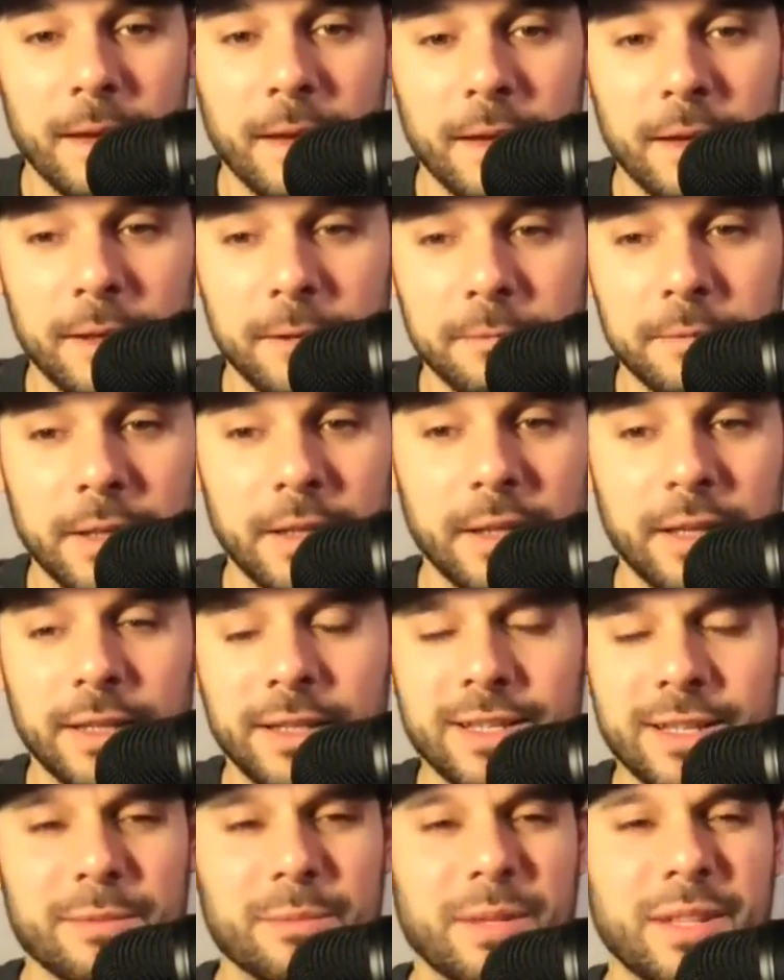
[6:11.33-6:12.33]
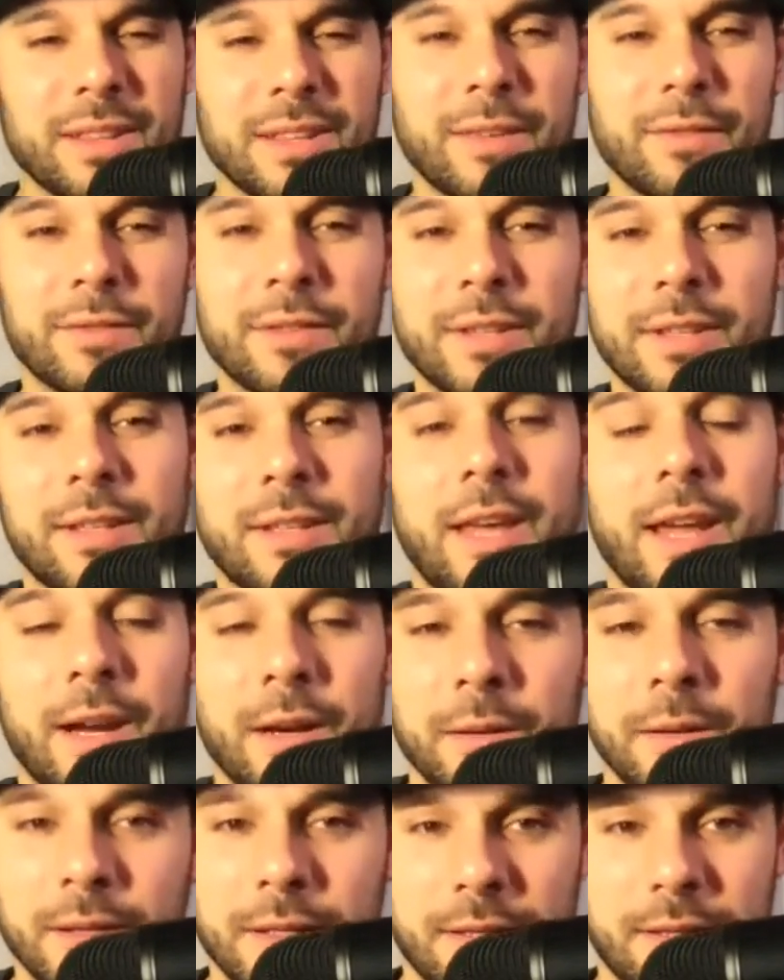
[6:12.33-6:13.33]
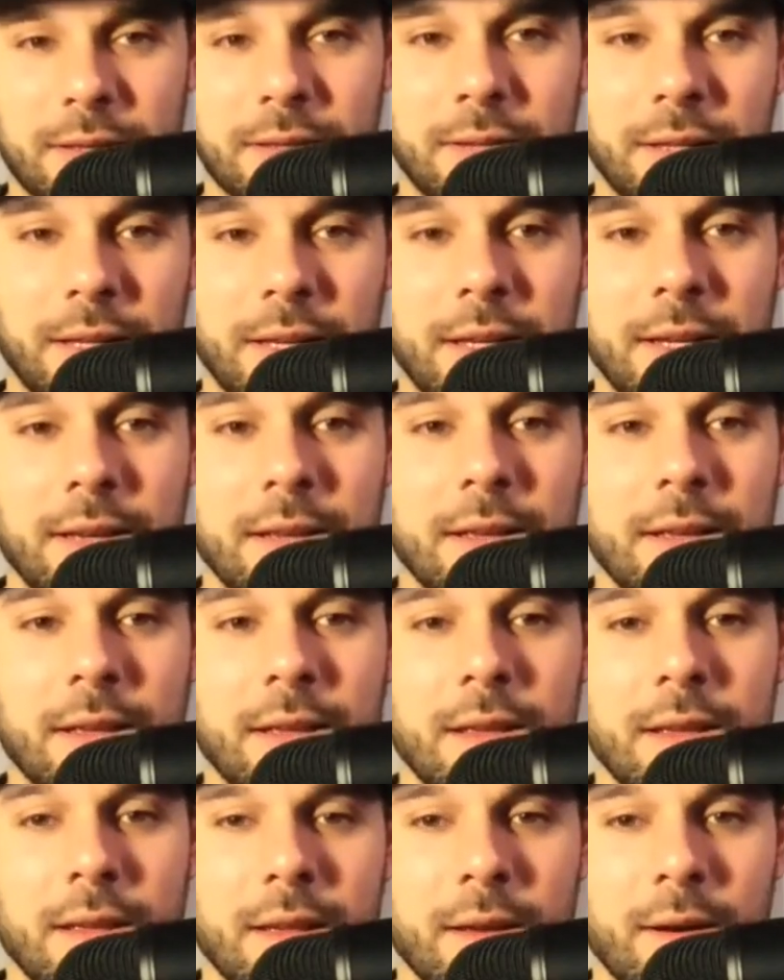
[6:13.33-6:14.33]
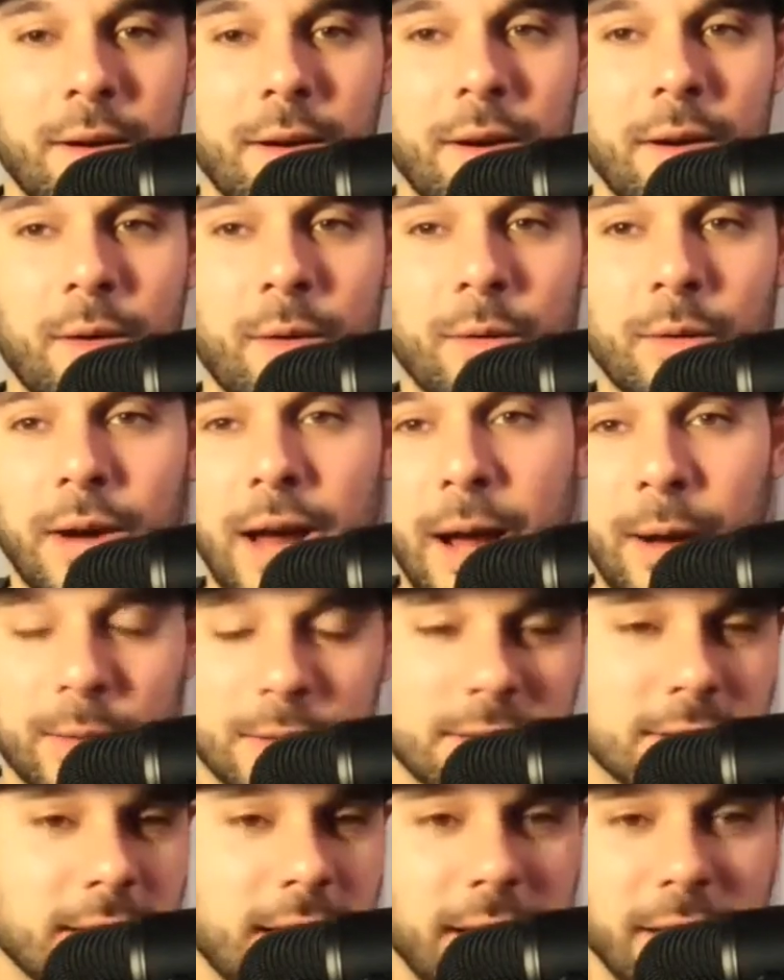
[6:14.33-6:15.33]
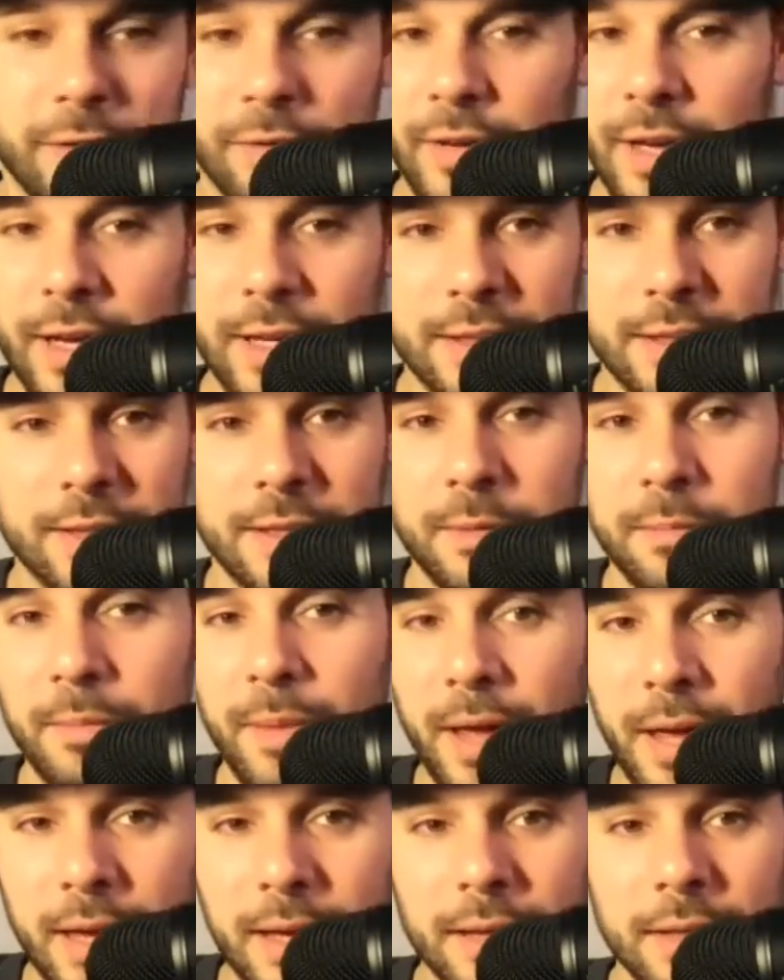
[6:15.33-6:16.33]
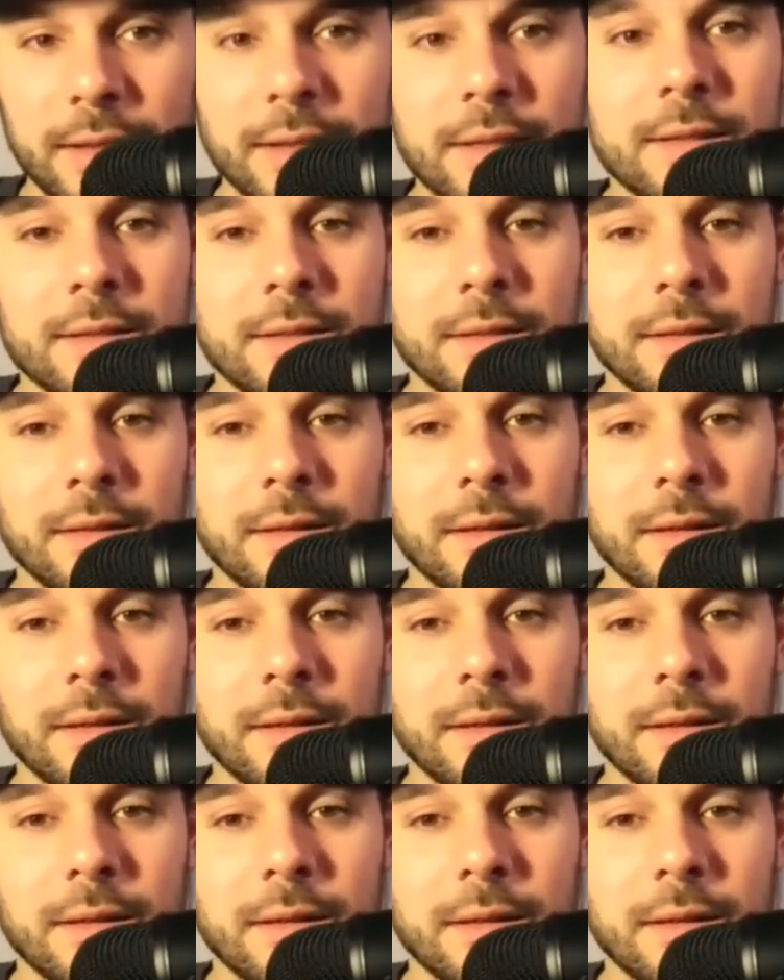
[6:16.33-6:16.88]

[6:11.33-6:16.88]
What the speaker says: It doesn't mean live carelessly or outside of God's commands,